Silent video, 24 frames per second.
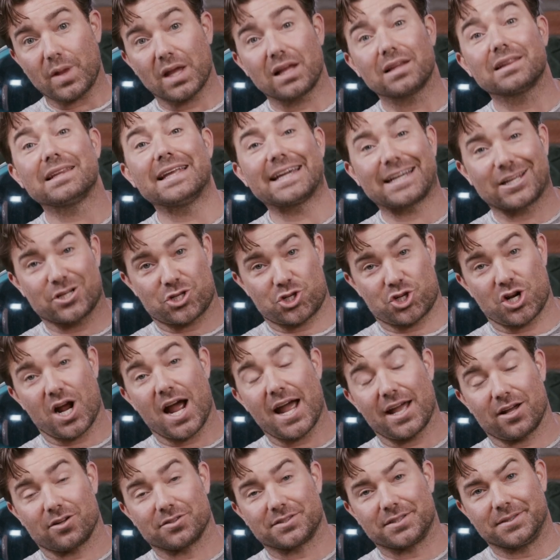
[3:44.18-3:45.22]
lick a
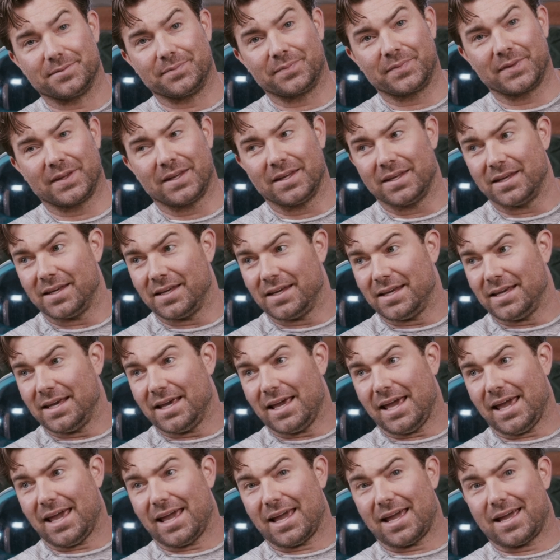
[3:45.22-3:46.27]
child.
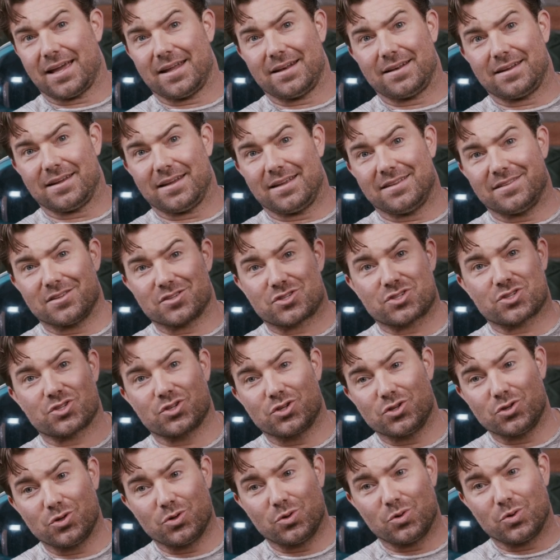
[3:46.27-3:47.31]
And in the
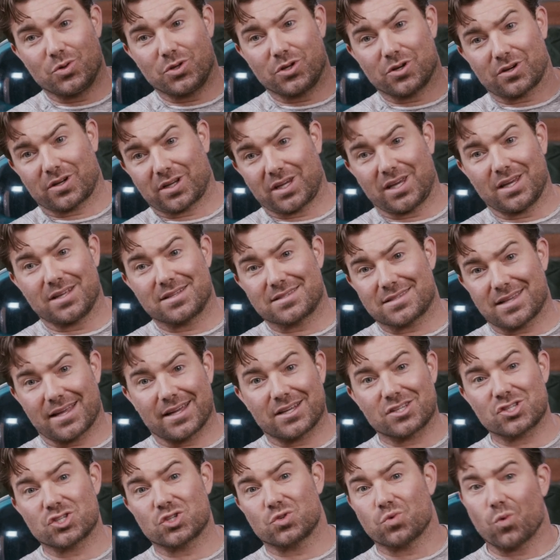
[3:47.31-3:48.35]
snoo, your kid's
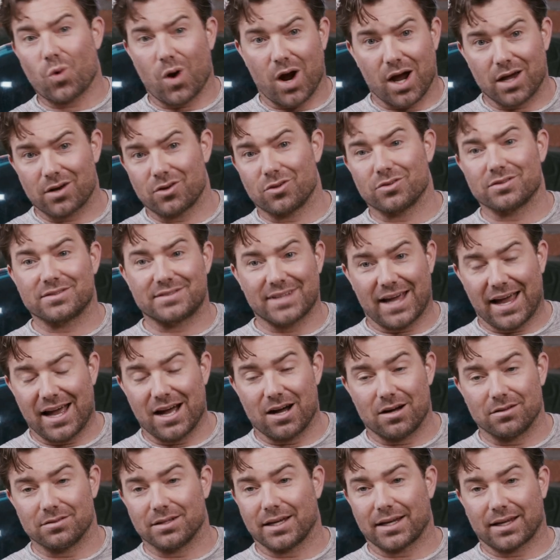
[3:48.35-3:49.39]
like swaddled
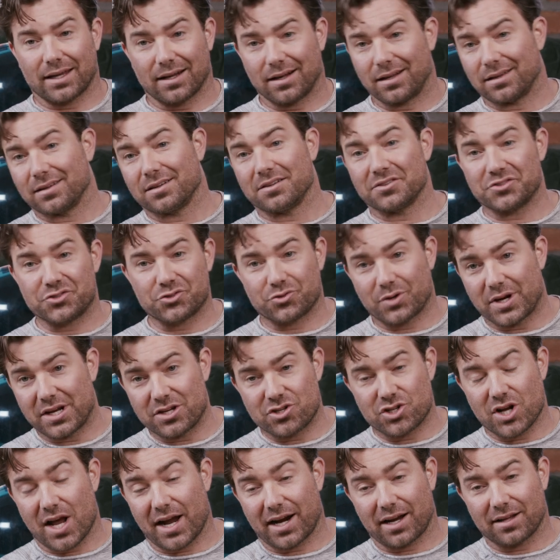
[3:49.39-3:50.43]
down like in a little
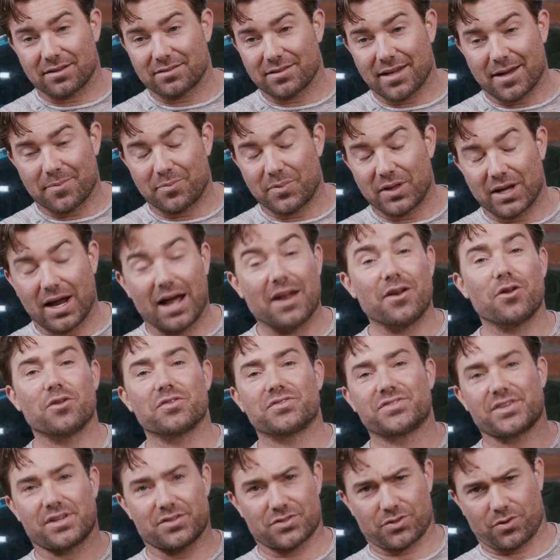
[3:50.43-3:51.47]
straitjacket type thing. I know
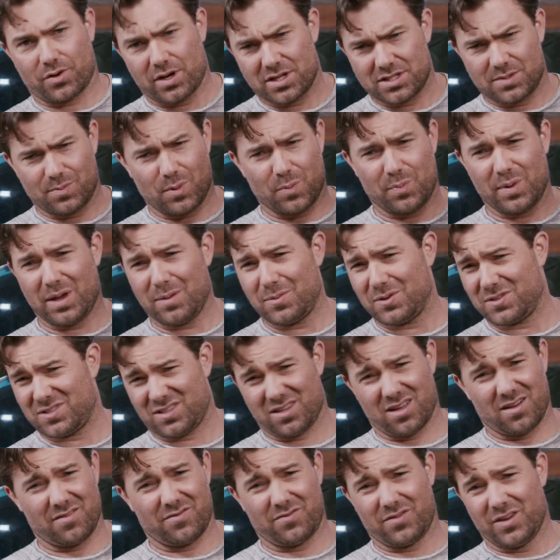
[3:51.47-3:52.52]
it sounds crazy, but babies
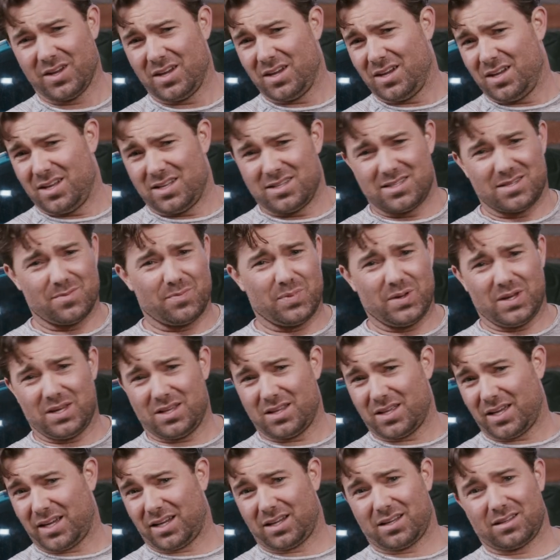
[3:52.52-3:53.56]
love to be
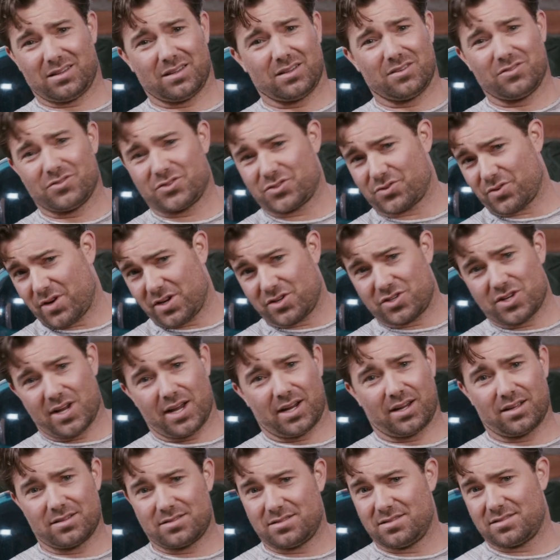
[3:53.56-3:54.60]
like little
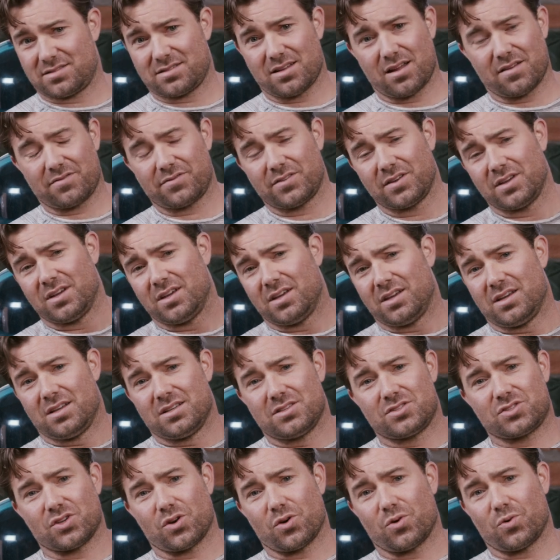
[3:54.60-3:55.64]
straitjackets and stuff.
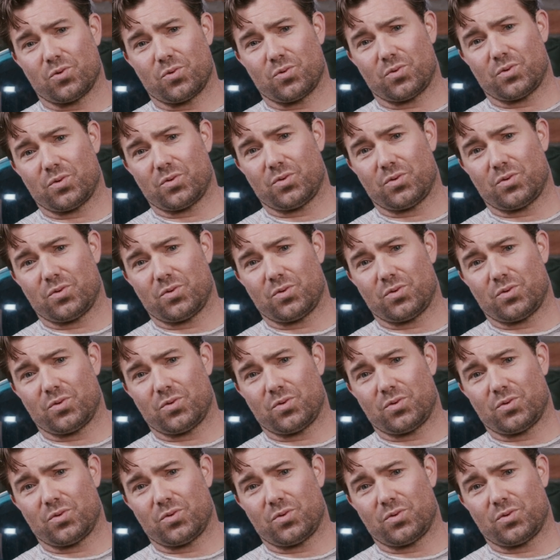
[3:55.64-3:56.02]
So